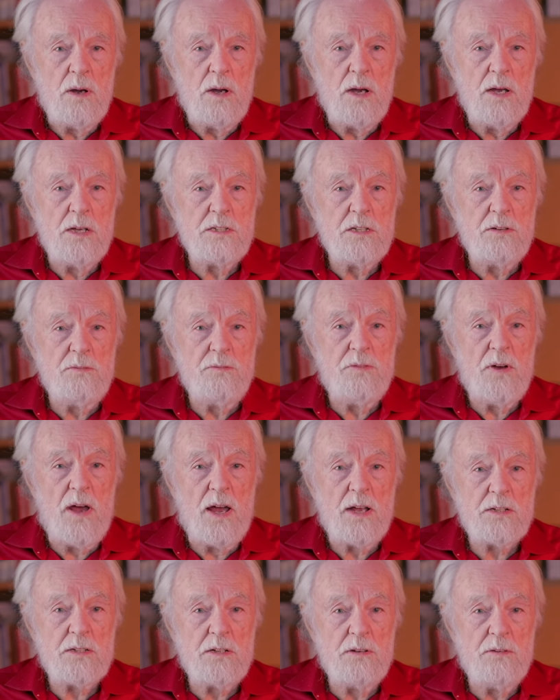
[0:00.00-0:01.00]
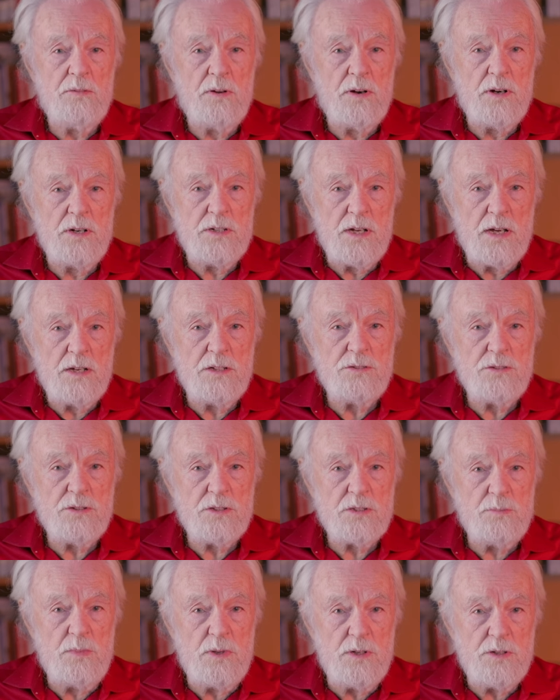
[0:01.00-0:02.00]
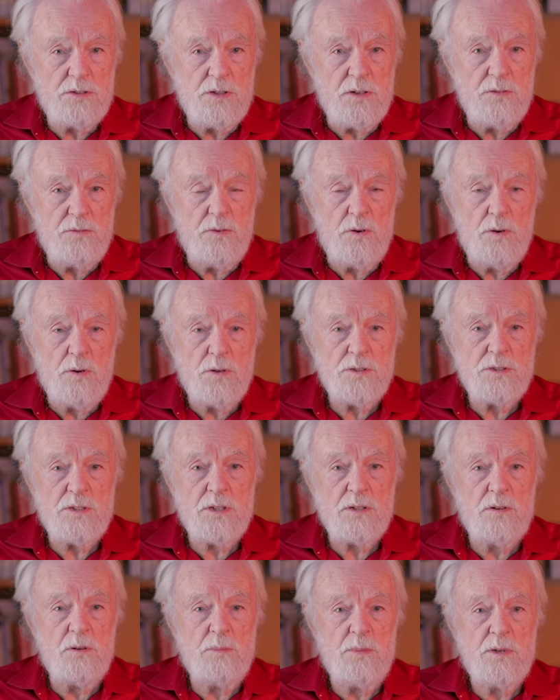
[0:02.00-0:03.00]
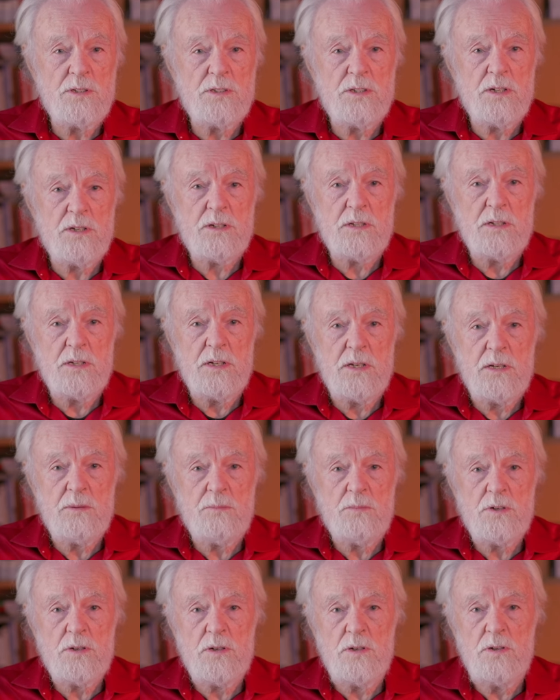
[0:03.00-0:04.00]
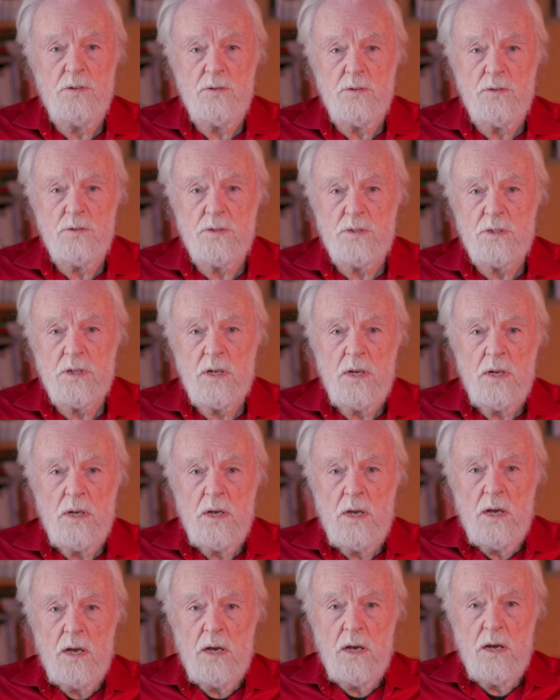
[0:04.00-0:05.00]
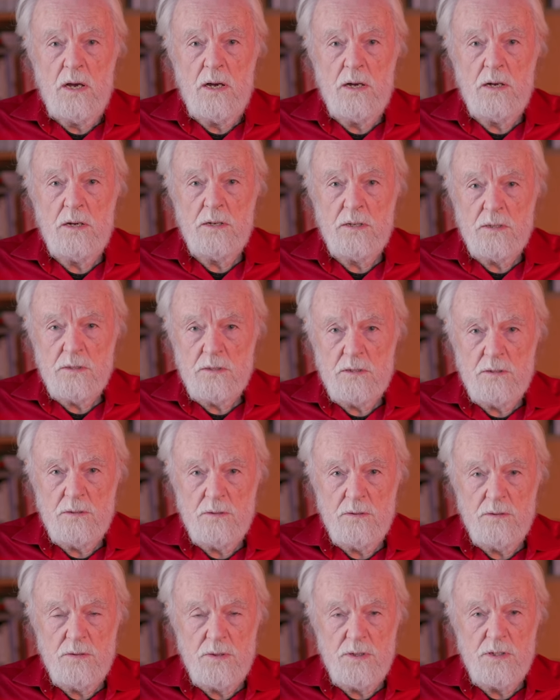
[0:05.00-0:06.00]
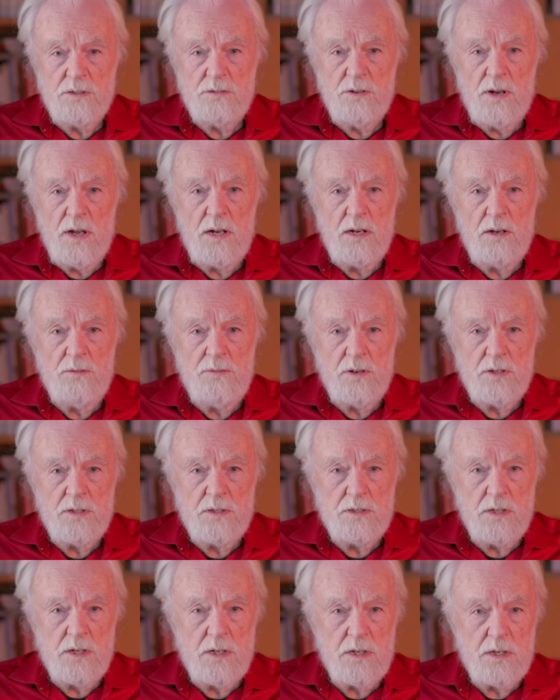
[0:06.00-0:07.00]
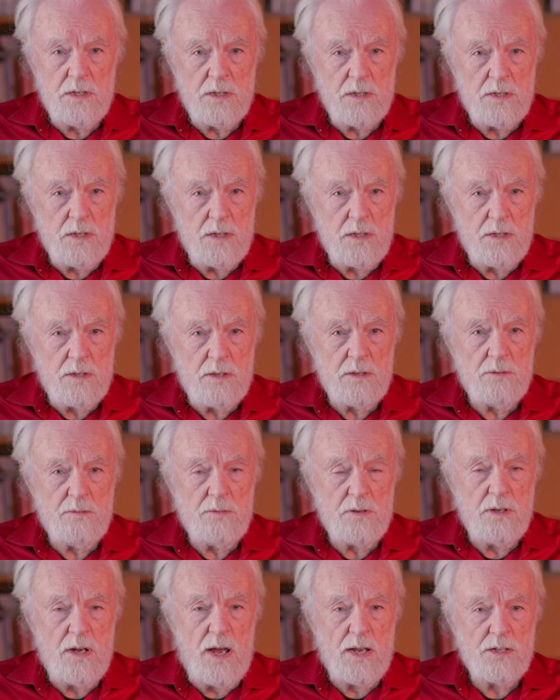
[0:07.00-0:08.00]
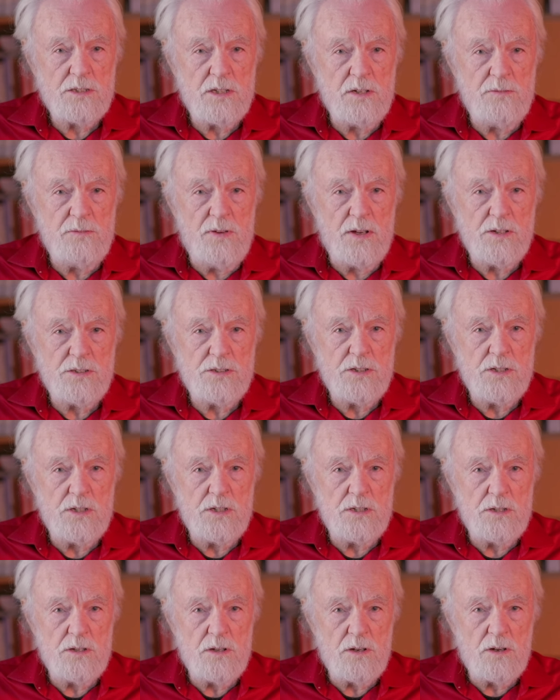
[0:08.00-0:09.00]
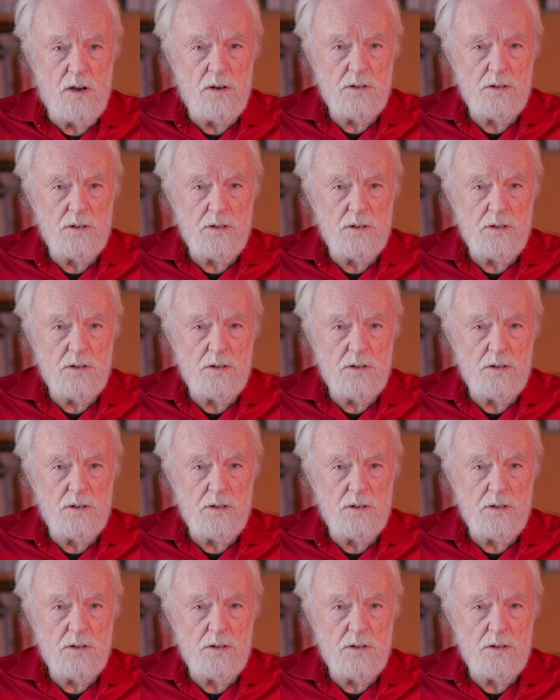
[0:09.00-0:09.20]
is in fact a very dangerous military force, that almost certainly it would lose to Israel if it actually ventured into the